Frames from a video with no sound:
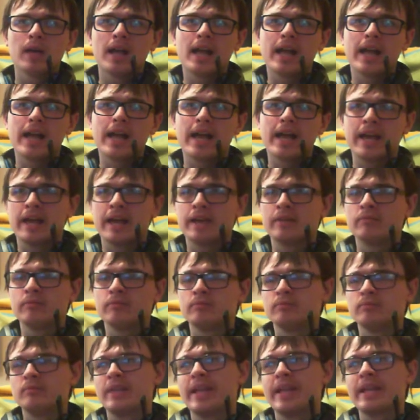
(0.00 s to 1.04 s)

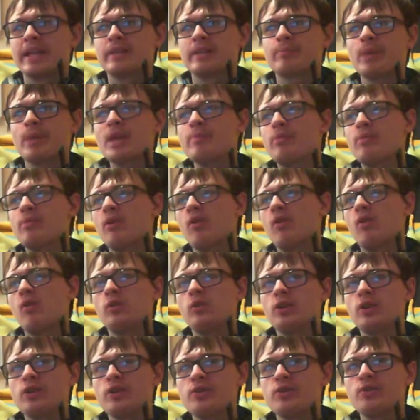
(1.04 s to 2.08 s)
There's
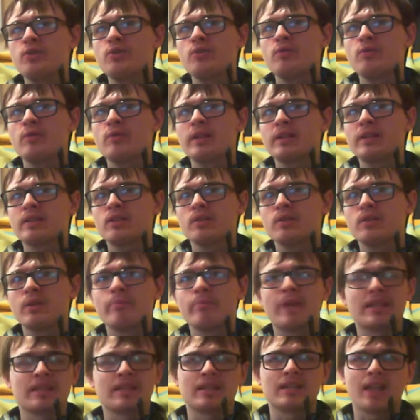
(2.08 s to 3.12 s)
people who do it
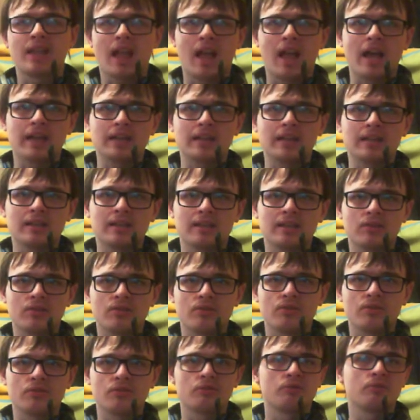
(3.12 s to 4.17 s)
better than I
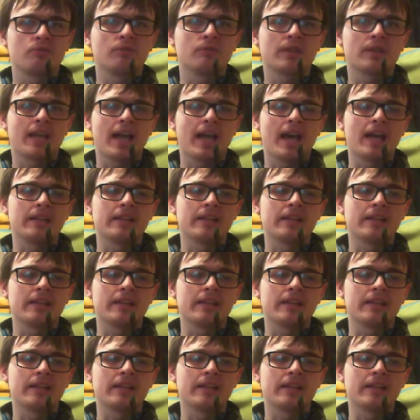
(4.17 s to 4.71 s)
do can